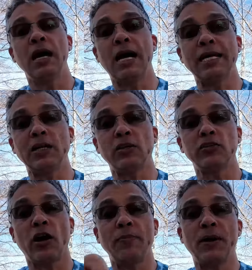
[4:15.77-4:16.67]
And then on
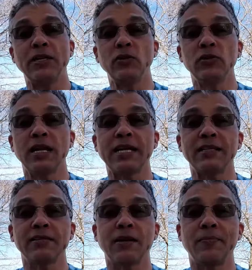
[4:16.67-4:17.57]
top I used
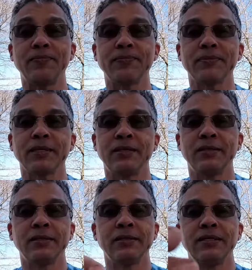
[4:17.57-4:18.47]
like some
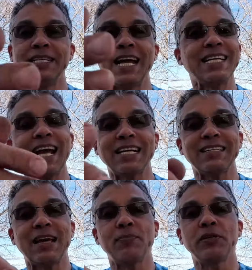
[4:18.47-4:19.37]
dead cat
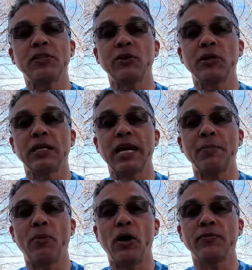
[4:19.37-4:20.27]
type material that I
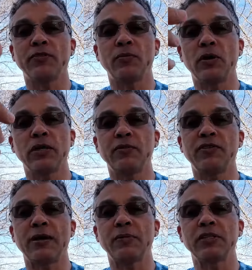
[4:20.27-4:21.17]
bought from one of the
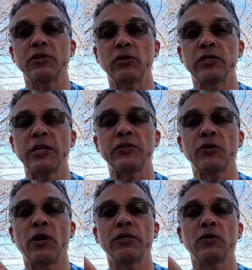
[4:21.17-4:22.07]
fabric stores here in
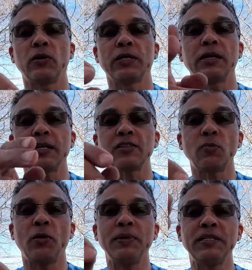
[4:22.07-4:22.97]
Toronto. I cut a
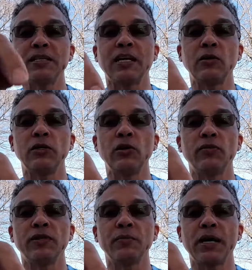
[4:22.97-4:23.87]
small piece and I glued it
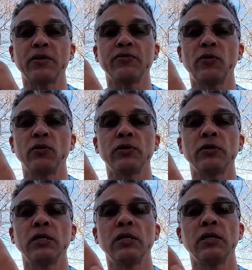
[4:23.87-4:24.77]
over the microphone
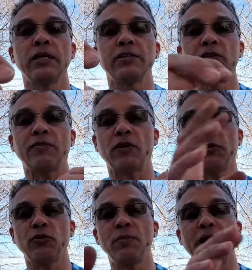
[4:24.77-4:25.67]
there. So I've got
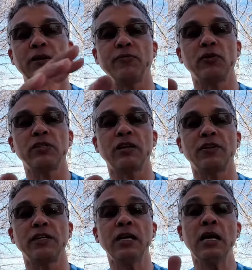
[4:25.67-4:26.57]
3 microphones
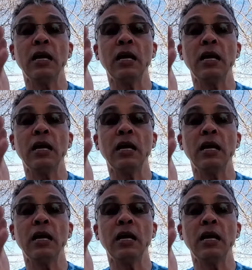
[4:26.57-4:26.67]
covered.